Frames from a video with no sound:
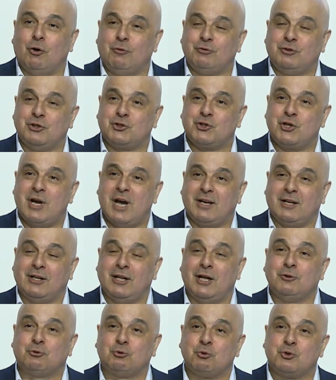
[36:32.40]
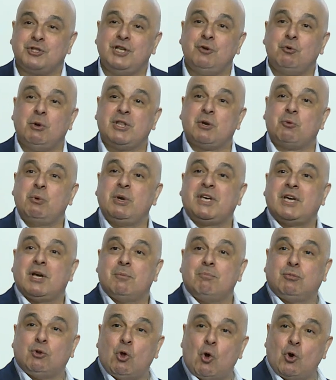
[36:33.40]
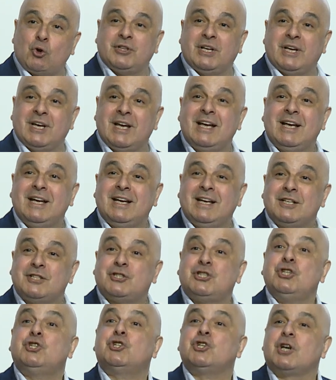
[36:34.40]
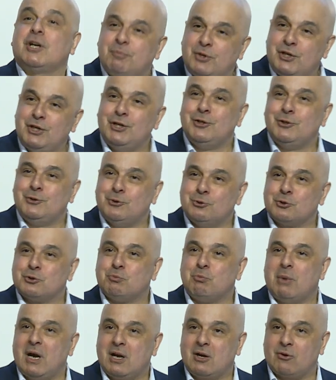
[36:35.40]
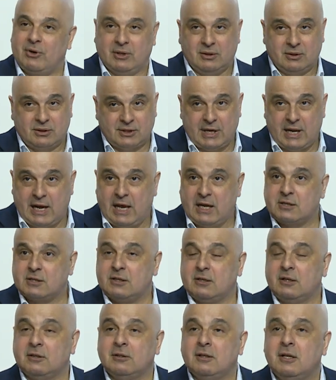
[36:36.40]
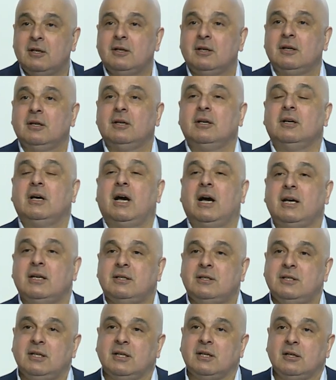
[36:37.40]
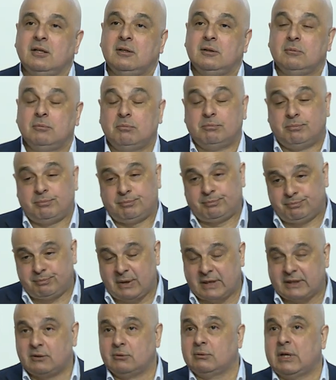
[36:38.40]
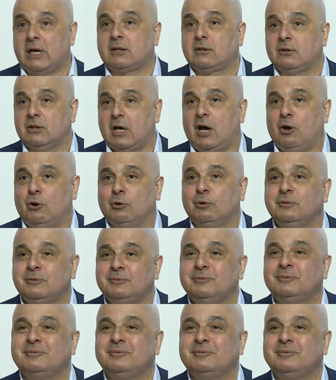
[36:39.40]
of the channel and to see whether we can block the CGRP-induced migraine. It's an excellent uh, idea, but not now.